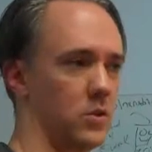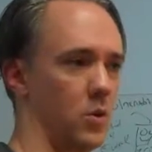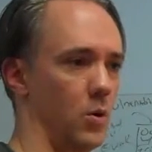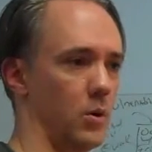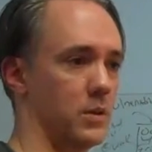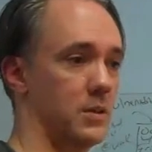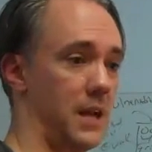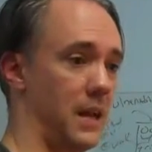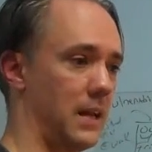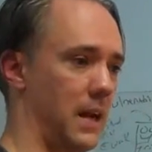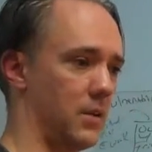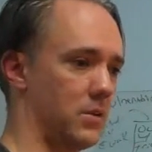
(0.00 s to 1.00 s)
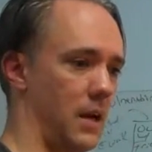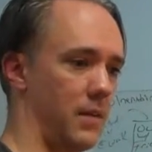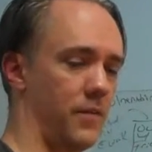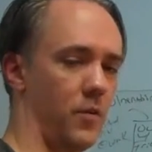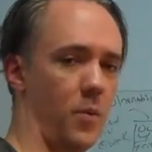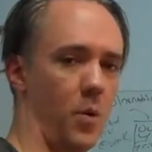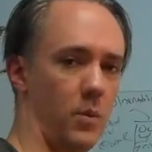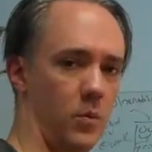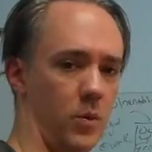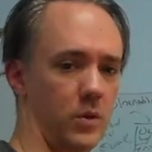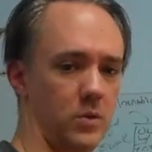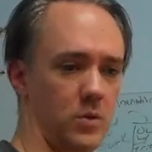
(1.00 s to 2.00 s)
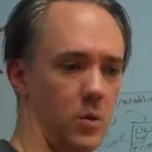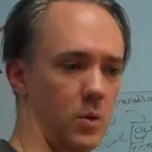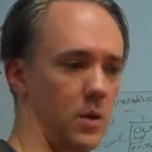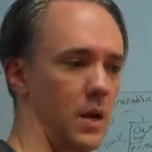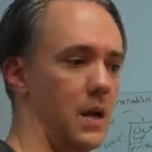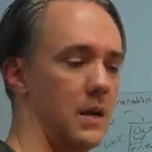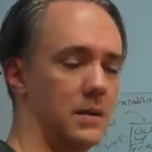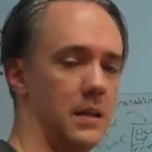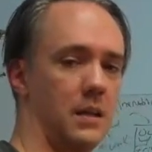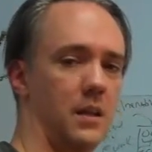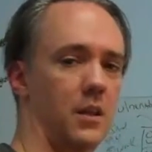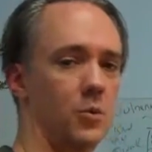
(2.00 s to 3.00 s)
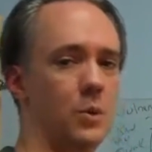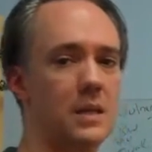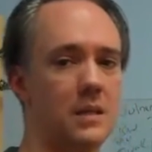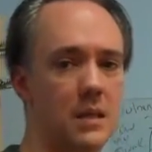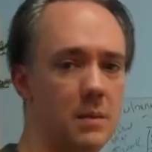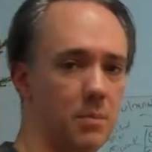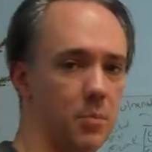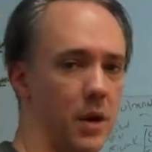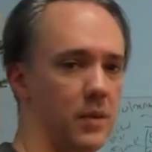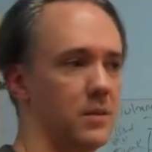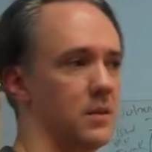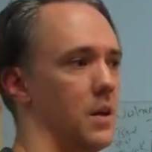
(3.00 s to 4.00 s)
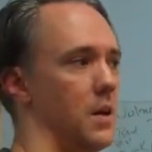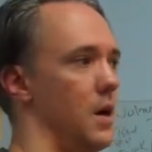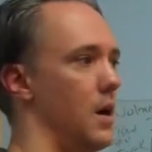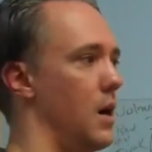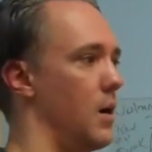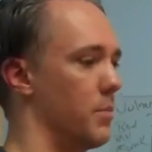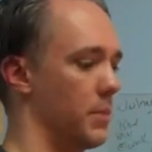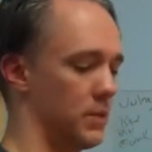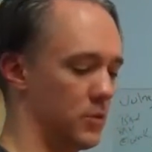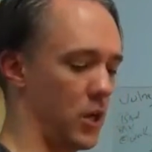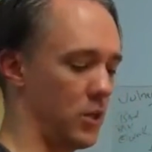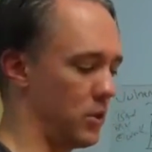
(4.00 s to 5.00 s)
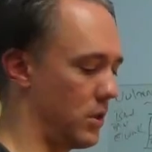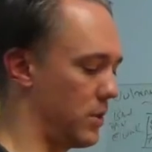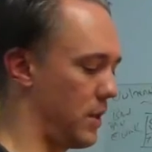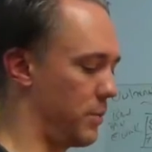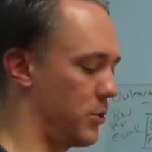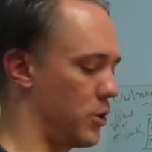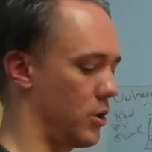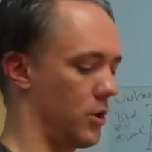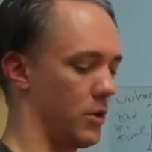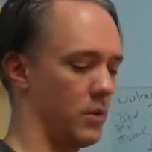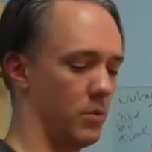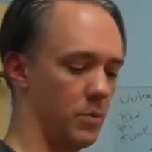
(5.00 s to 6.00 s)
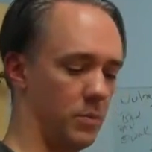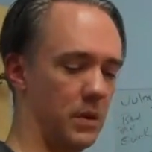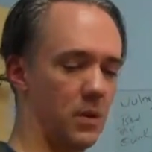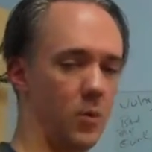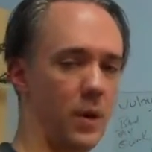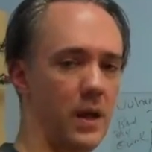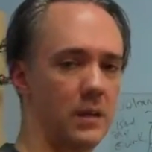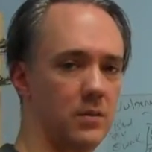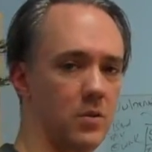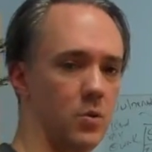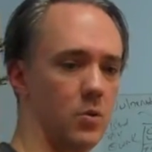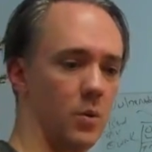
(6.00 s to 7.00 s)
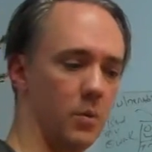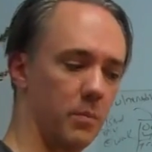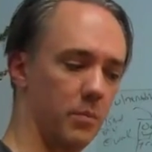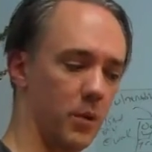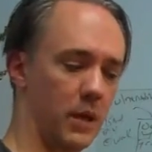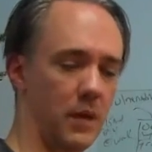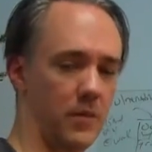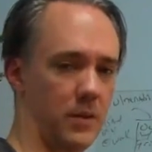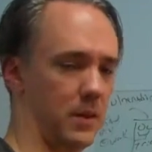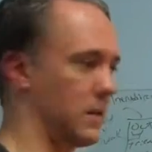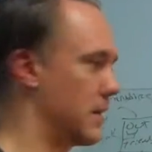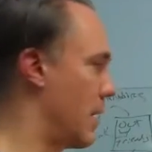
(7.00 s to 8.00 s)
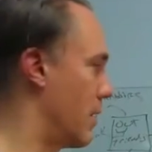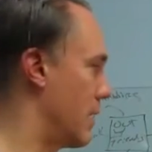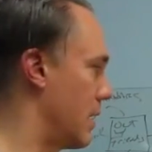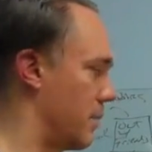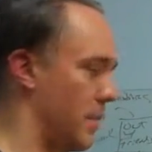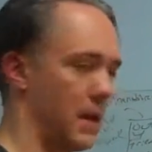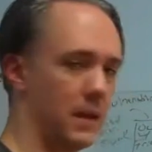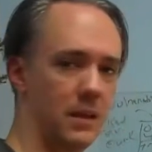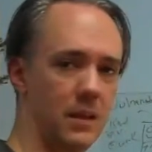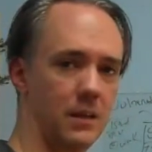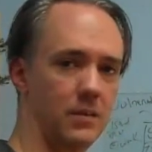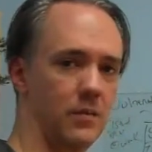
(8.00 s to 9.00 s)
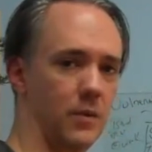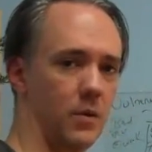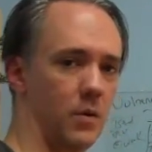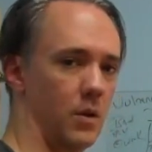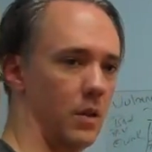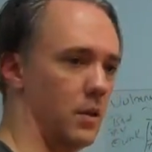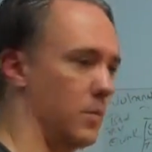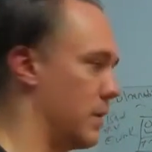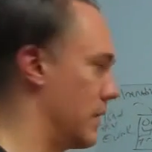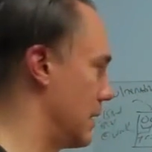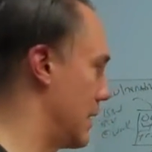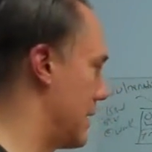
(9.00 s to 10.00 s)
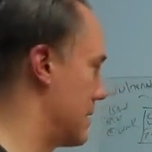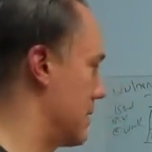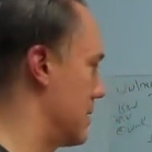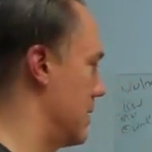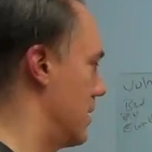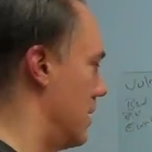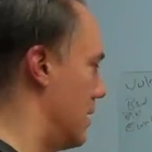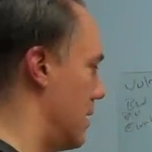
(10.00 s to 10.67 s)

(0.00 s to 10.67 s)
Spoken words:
it's cooler, standing outside for a moment where it's cooler, taking 3 deep breaths. But changing the temperature would be a way to bring everything down and make things feel a little bit less